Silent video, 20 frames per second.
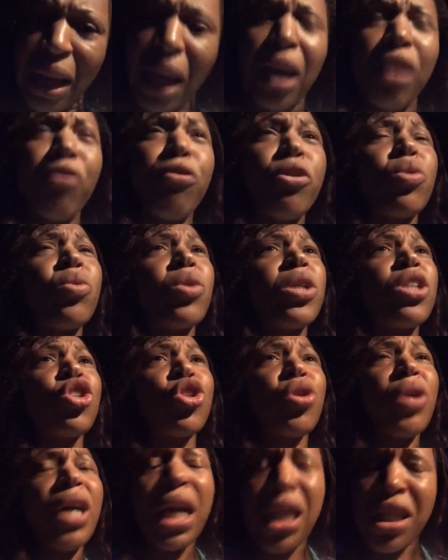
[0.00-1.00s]
if you were
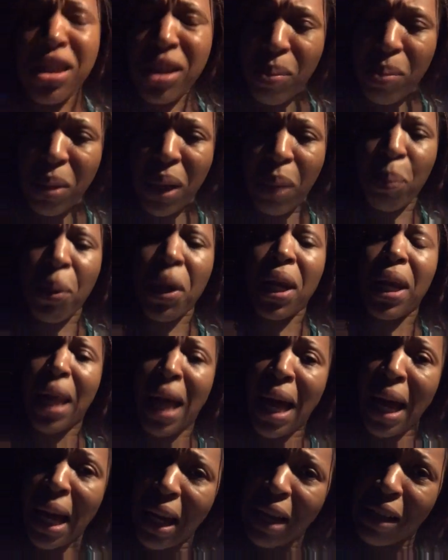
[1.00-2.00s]
trying to be
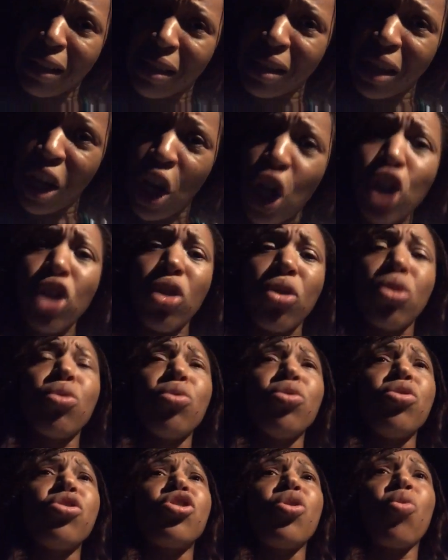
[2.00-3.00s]
polite you
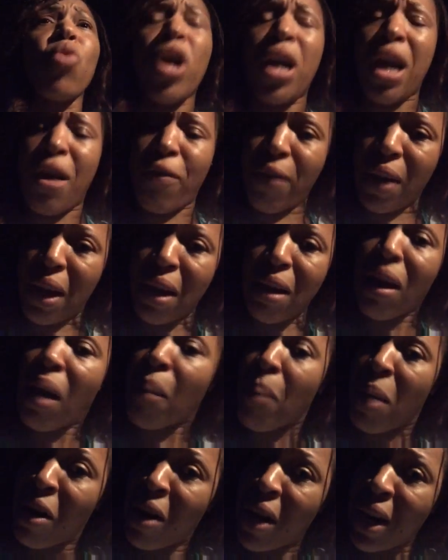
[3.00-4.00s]
use the word african
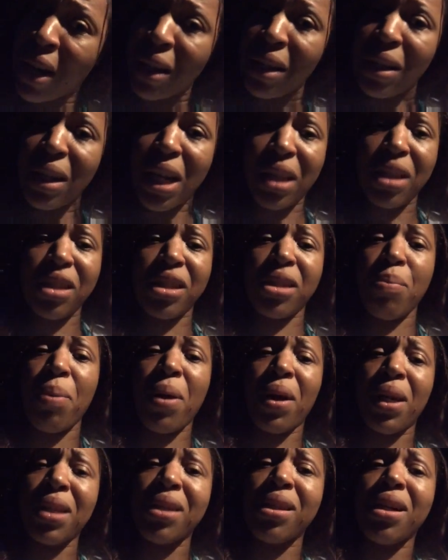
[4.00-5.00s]
american that is the
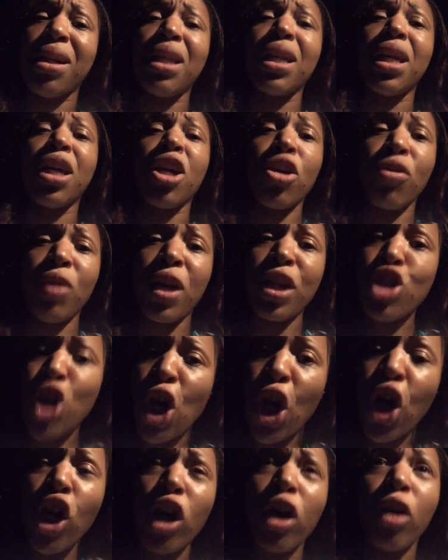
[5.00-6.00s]
politically correct
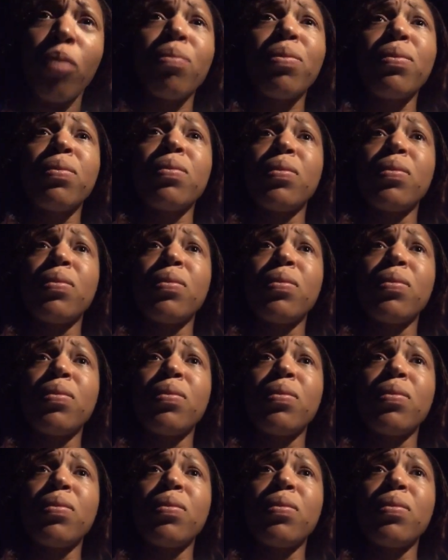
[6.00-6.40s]
term